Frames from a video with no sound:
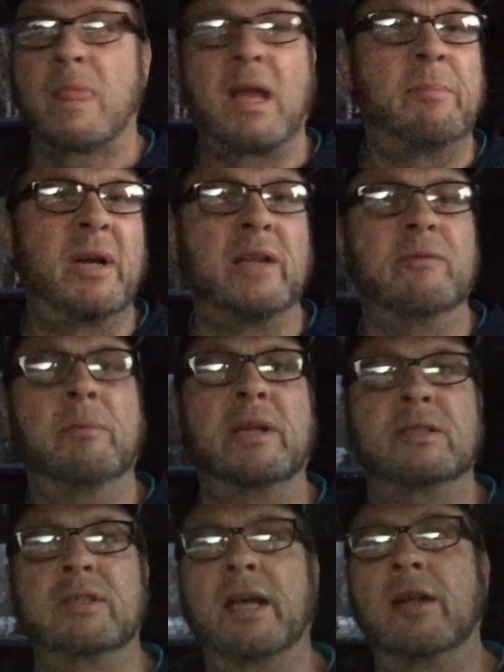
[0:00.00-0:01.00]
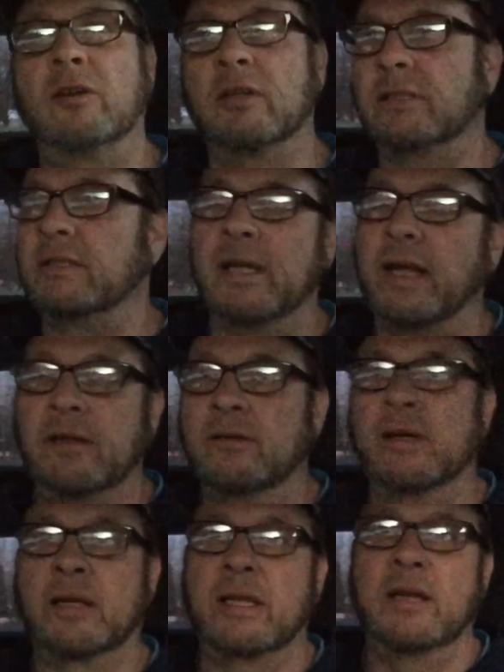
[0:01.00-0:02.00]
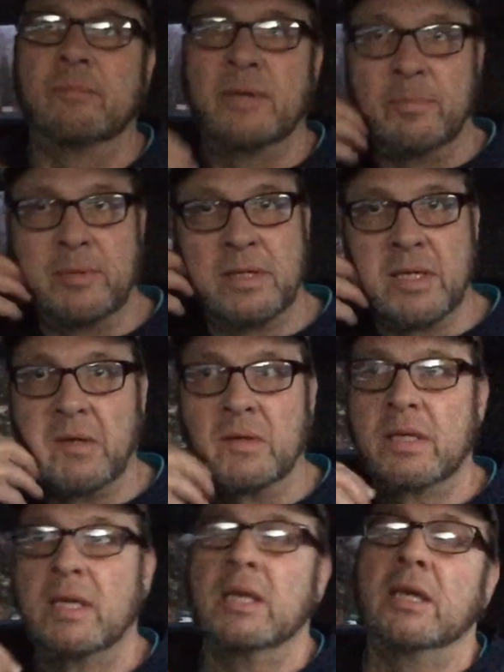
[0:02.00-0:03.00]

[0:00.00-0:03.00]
I might even mention that earlier today. I don't know. I can't remember now.